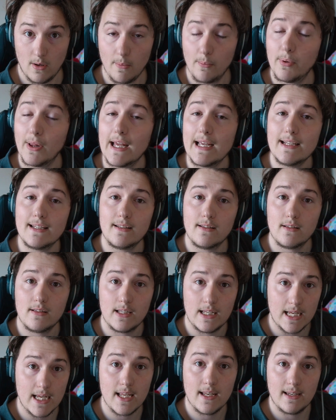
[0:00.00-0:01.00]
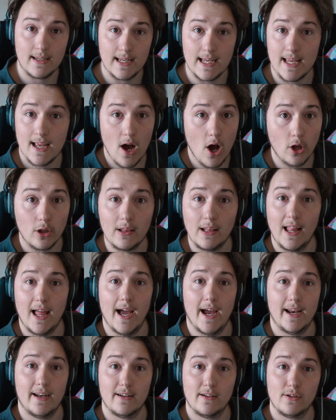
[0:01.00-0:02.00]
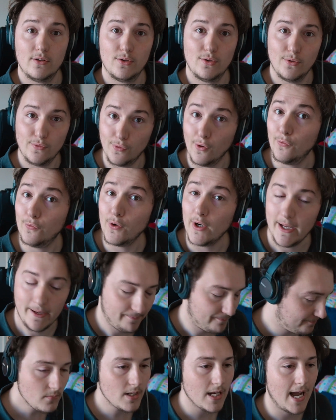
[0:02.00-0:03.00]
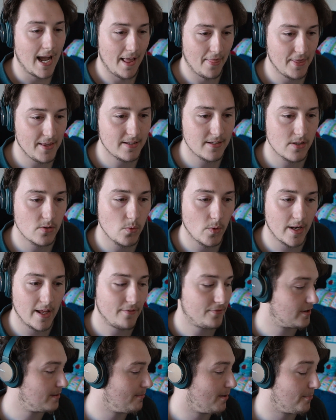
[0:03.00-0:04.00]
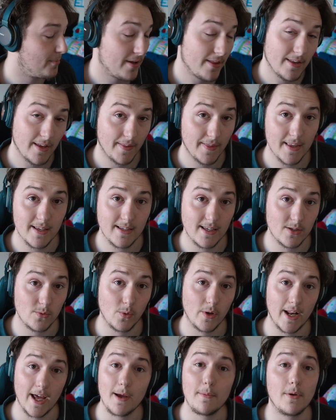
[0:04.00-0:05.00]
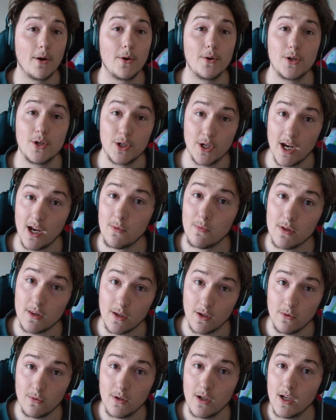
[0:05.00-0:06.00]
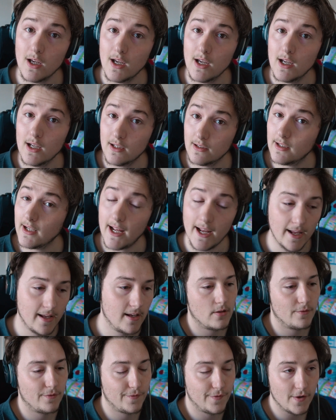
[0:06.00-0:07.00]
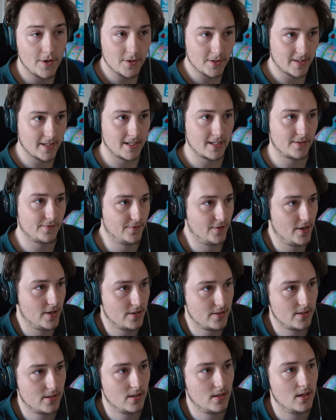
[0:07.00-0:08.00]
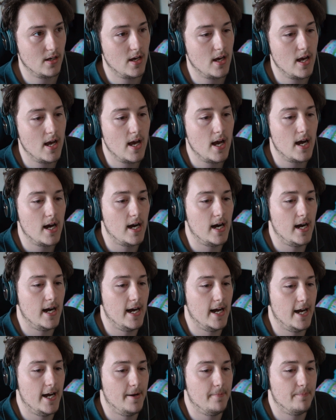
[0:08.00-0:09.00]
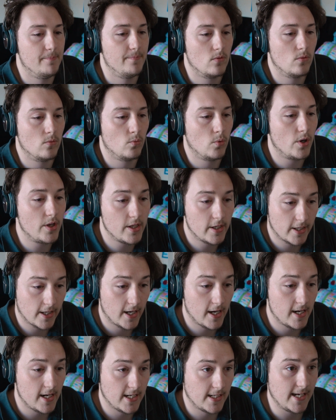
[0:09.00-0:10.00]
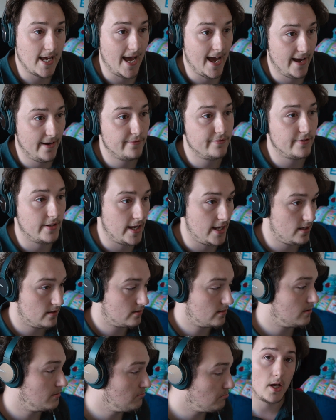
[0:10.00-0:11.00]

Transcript: play D&D online for free. And this is what I've come up with, and this is what I'm going to share with you today. First things first, what you're going to need to have is